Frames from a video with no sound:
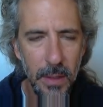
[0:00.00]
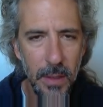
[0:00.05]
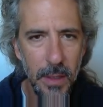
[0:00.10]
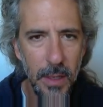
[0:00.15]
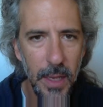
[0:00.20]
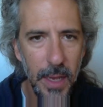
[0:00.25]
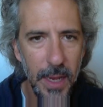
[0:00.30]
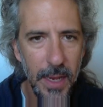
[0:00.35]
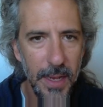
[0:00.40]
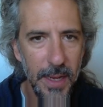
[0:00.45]

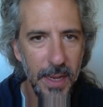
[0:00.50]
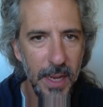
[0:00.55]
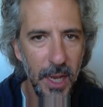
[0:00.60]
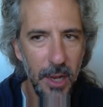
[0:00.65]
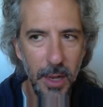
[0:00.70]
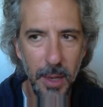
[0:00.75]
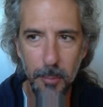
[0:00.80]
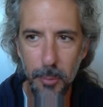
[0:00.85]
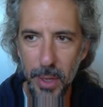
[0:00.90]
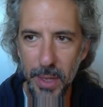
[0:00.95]
And now
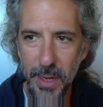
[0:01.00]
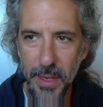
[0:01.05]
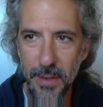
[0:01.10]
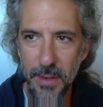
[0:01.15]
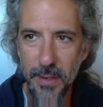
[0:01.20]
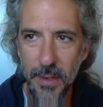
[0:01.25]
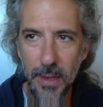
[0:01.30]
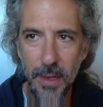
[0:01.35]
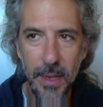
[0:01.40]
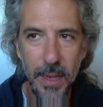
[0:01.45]
I'm ready
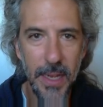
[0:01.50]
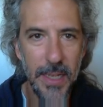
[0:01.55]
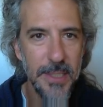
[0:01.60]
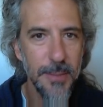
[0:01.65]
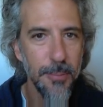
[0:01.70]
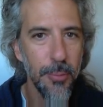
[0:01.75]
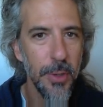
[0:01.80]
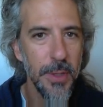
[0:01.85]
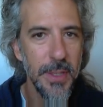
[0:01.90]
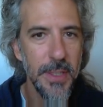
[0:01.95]
to
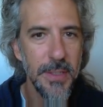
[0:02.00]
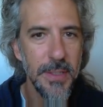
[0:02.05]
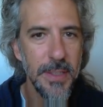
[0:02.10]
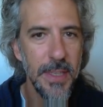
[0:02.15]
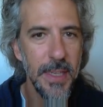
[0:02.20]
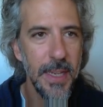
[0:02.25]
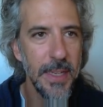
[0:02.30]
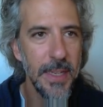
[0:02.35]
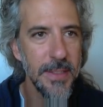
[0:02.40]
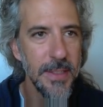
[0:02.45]
export this
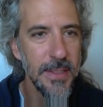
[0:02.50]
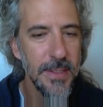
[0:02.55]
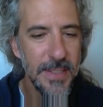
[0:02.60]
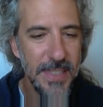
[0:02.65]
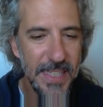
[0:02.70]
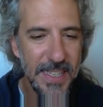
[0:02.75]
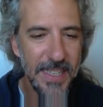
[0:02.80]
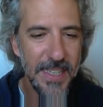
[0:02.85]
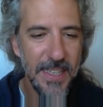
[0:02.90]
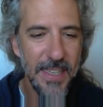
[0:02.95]
thing as a
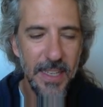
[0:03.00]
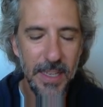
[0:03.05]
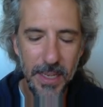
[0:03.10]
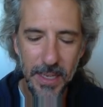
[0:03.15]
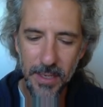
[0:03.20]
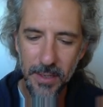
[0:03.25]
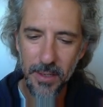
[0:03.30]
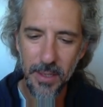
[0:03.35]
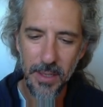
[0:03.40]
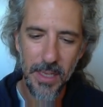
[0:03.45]
scene
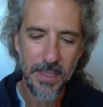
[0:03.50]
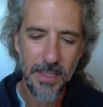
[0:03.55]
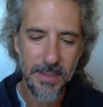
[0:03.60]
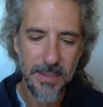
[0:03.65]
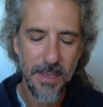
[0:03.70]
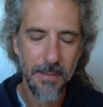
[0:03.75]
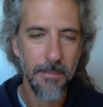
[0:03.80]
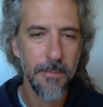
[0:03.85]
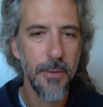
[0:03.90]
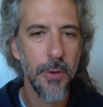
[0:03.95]
into that
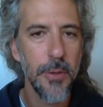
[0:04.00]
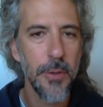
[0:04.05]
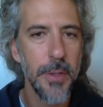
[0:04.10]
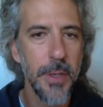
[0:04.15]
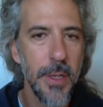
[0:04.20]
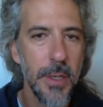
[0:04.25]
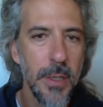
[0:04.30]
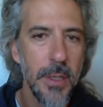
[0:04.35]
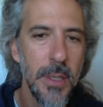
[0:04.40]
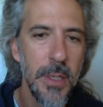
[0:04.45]
same
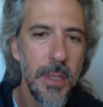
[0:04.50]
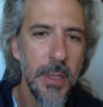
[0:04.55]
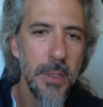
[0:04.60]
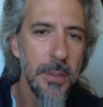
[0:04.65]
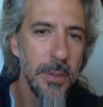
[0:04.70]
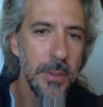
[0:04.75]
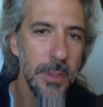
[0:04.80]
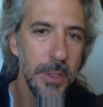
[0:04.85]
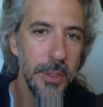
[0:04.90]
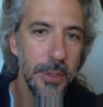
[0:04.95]
folder
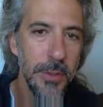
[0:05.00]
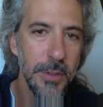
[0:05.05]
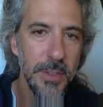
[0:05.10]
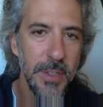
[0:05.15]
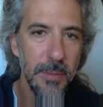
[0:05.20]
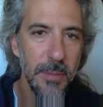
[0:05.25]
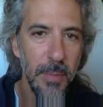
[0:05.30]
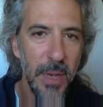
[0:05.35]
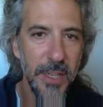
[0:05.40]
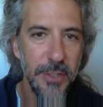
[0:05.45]
to use
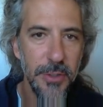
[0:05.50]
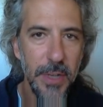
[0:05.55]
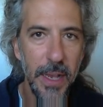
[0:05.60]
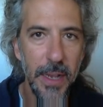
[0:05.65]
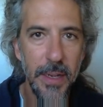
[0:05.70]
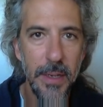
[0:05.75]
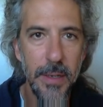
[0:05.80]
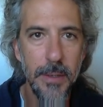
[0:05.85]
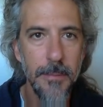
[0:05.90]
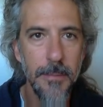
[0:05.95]
in my
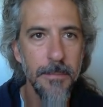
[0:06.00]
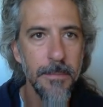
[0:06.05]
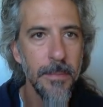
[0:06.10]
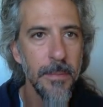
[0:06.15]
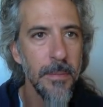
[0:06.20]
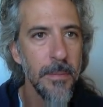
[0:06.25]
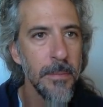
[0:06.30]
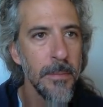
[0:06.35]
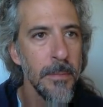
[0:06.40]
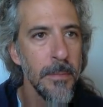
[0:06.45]
track.
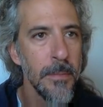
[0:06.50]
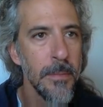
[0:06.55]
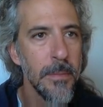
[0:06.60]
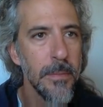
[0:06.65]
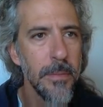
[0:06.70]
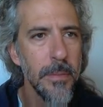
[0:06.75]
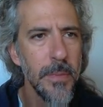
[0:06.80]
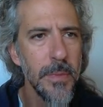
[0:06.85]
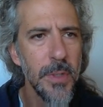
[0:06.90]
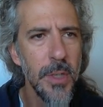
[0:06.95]

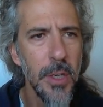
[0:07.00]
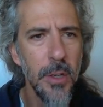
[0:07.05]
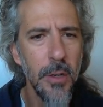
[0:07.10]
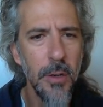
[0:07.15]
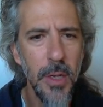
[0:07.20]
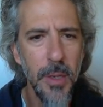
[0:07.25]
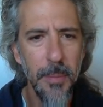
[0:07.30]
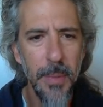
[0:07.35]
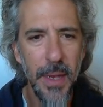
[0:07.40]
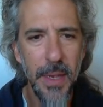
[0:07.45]
So
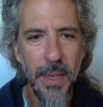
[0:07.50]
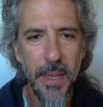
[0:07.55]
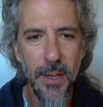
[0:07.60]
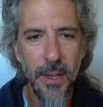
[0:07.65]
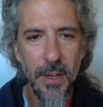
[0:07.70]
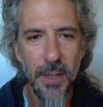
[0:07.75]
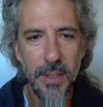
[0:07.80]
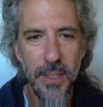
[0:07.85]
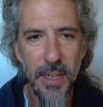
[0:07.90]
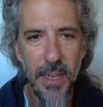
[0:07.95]
going back here
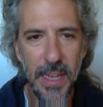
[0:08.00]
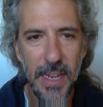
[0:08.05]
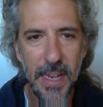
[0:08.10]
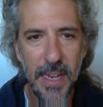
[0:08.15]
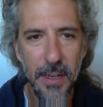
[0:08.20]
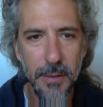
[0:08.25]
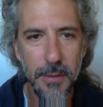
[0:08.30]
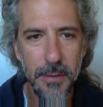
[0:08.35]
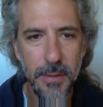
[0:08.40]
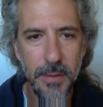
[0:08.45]
on the
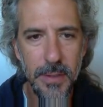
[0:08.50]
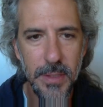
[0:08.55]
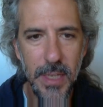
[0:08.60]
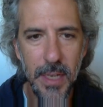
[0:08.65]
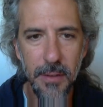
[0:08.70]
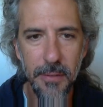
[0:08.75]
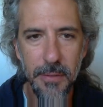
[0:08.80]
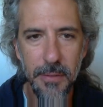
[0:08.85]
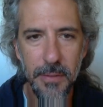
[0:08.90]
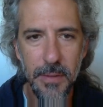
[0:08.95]
layout
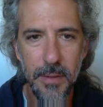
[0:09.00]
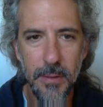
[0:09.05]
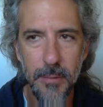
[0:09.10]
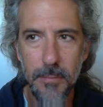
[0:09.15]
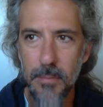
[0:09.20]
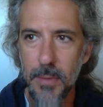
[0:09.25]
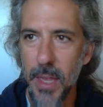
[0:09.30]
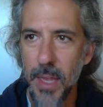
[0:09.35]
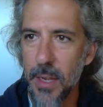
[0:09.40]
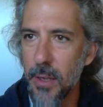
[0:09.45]
stuff,
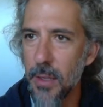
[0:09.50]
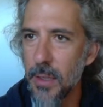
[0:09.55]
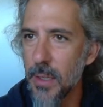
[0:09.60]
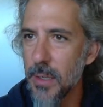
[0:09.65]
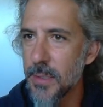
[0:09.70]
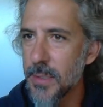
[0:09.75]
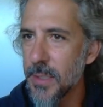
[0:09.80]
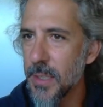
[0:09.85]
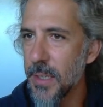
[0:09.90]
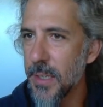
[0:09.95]
that all
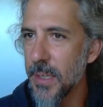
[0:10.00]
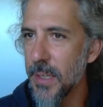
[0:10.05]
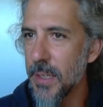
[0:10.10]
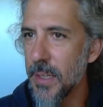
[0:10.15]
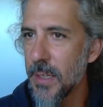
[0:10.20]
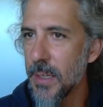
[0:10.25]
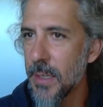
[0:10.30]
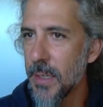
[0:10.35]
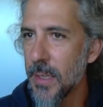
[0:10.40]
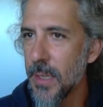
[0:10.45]
looks good.
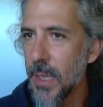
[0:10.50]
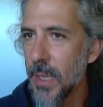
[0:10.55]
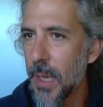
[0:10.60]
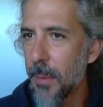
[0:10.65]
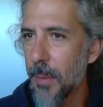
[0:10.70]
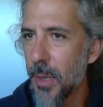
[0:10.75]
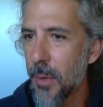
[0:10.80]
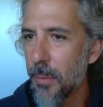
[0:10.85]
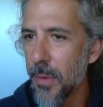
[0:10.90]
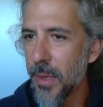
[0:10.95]
I'm
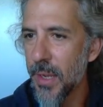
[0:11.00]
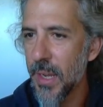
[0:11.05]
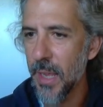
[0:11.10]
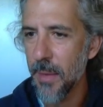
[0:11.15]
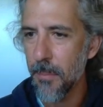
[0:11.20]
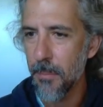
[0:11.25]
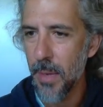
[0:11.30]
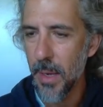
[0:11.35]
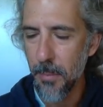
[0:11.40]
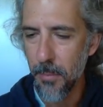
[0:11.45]
going to rename
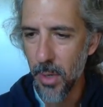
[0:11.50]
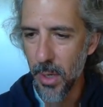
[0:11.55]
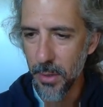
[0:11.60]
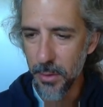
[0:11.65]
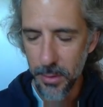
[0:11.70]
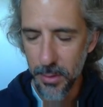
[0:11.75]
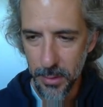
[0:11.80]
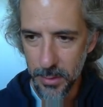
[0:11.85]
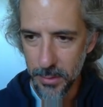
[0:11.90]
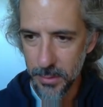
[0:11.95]
my
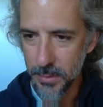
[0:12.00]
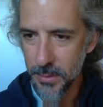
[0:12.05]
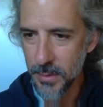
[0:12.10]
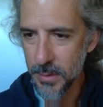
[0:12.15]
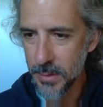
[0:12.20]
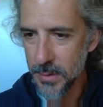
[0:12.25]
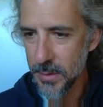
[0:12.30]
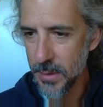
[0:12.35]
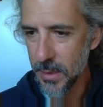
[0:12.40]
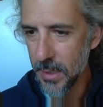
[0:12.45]
model
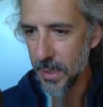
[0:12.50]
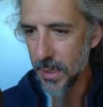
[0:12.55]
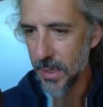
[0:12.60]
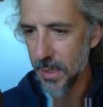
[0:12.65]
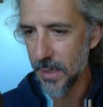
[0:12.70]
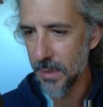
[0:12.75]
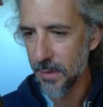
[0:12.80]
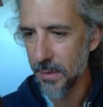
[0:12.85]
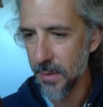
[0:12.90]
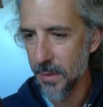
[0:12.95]

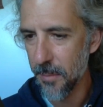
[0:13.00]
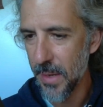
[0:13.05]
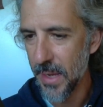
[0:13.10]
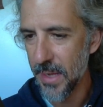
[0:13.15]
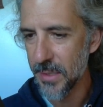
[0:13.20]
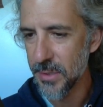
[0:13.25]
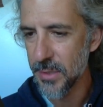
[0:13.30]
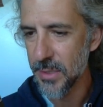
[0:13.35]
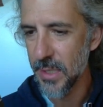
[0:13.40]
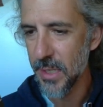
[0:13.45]
to
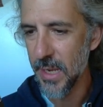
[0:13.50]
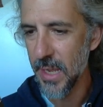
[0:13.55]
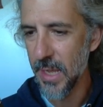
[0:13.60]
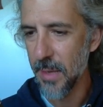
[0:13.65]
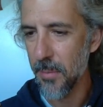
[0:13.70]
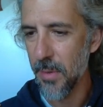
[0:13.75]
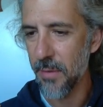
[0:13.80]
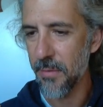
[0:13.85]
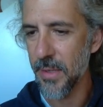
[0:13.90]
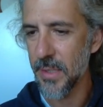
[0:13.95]
match the name
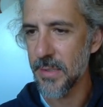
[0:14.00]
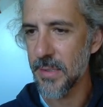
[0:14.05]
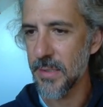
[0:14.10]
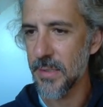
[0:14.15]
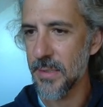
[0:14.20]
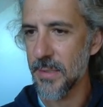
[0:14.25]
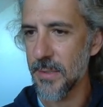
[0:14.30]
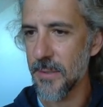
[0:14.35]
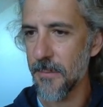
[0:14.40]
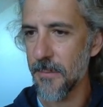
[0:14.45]
of its